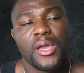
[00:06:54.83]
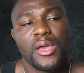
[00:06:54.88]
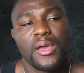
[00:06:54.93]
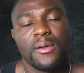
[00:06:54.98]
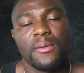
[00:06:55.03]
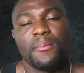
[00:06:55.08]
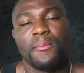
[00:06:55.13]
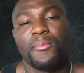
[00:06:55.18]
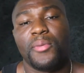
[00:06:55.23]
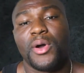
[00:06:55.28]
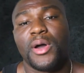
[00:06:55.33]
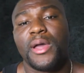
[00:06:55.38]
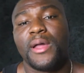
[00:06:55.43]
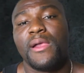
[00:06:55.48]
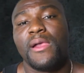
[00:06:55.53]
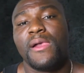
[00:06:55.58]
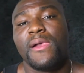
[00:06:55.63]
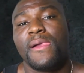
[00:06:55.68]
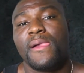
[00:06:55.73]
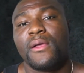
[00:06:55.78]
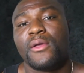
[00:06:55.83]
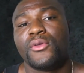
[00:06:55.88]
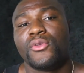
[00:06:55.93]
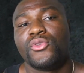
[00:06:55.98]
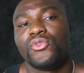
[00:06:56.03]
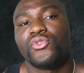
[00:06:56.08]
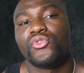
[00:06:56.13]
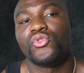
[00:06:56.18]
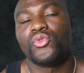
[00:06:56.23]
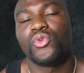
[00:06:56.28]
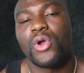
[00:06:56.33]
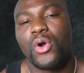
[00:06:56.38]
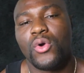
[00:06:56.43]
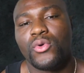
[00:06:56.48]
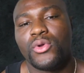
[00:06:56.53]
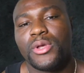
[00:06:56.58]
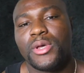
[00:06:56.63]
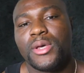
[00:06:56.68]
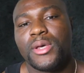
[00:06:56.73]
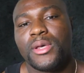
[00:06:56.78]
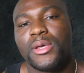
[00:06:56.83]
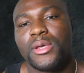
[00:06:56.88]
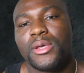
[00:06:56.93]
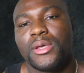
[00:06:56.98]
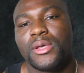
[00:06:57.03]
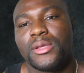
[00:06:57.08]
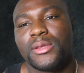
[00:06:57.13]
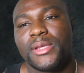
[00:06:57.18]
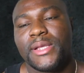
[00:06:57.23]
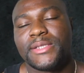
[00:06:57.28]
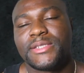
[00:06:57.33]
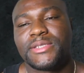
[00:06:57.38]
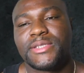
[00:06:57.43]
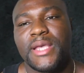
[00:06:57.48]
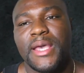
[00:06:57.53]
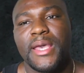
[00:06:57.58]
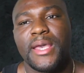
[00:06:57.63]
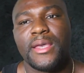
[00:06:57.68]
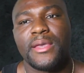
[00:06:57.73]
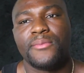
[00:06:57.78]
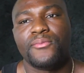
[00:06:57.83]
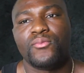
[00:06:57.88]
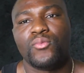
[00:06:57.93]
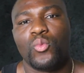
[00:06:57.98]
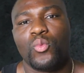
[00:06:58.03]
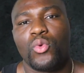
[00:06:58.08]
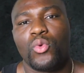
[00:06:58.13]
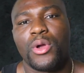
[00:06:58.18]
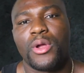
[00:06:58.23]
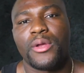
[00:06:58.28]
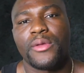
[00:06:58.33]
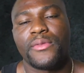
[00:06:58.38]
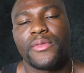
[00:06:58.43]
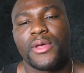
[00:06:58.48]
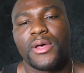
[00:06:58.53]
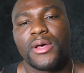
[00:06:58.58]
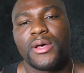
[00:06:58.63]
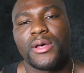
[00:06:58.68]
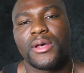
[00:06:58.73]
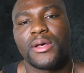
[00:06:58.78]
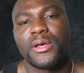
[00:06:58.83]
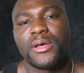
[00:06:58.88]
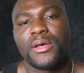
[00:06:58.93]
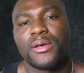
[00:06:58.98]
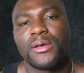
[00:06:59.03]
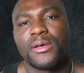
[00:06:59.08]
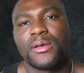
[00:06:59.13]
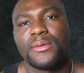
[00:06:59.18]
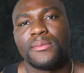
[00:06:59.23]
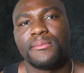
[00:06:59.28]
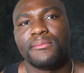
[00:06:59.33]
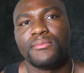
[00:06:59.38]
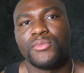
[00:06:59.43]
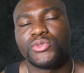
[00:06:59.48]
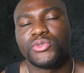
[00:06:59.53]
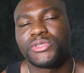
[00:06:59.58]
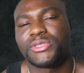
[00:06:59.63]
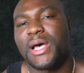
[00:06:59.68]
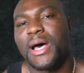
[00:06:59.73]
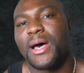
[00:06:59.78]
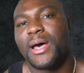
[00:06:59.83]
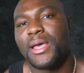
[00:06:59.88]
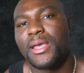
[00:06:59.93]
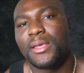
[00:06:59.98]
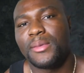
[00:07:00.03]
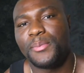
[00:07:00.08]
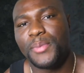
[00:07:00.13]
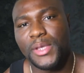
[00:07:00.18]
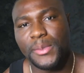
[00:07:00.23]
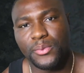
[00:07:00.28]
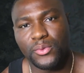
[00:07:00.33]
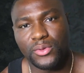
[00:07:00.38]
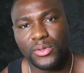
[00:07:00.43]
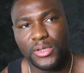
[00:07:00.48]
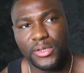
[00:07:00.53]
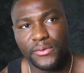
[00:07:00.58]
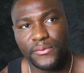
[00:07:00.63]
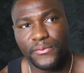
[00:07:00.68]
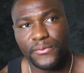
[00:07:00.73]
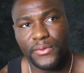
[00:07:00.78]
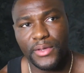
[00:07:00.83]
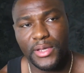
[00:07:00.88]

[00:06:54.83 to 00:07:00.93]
But you go to, let's say, where the Maasai people live in